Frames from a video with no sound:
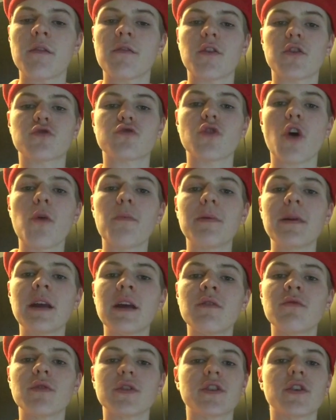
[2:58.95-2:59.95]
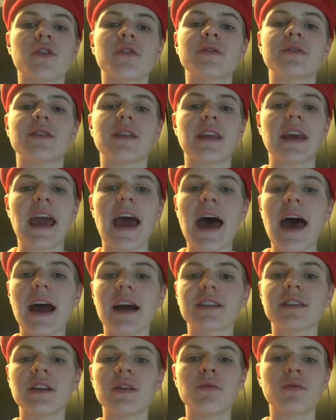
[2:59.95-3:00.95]
The troponin returns to the
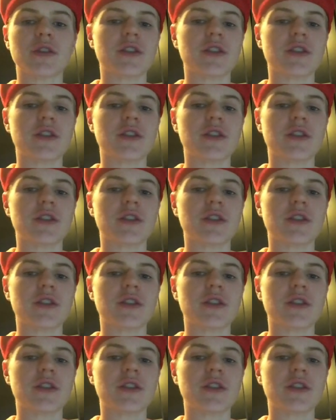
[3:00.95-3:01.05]
actin,